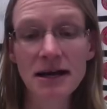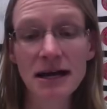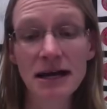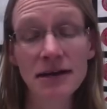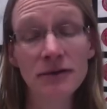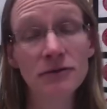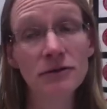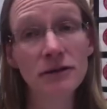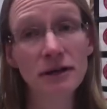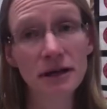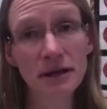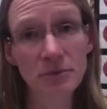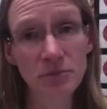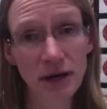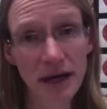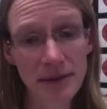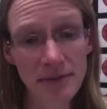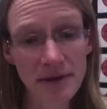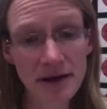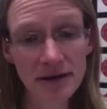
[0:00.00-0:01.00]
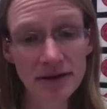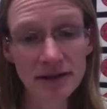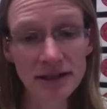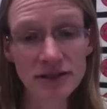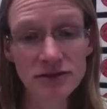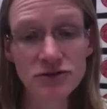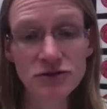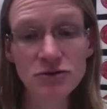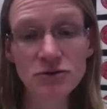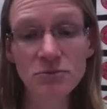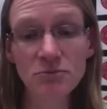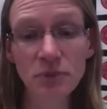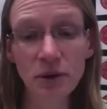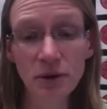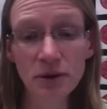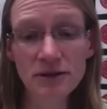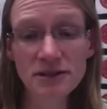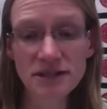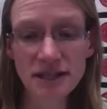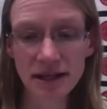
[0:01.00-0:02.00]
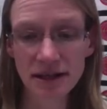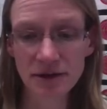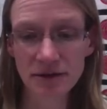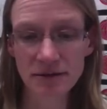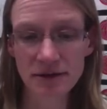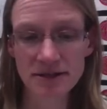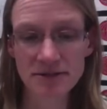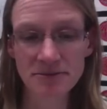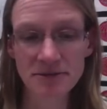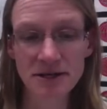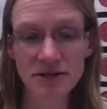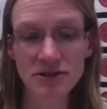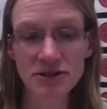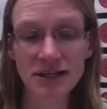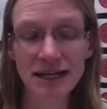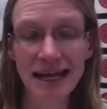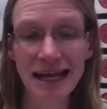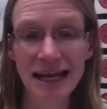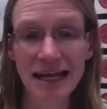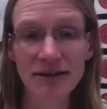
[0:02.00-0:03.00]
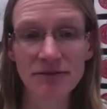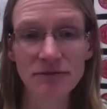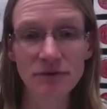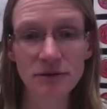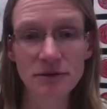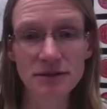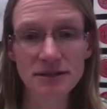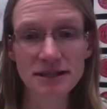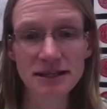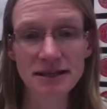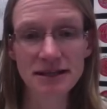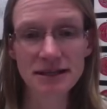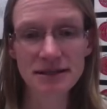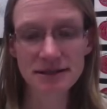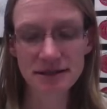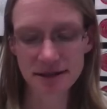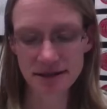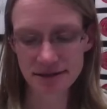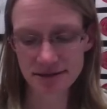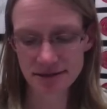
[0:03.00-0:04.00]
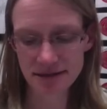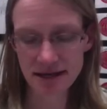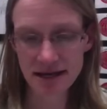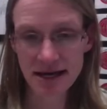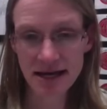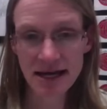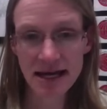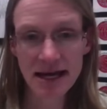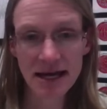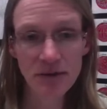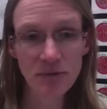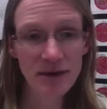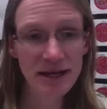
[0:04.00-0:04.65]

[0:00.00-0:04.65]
and, and primarily do both cellular respiration and photosynthesis. And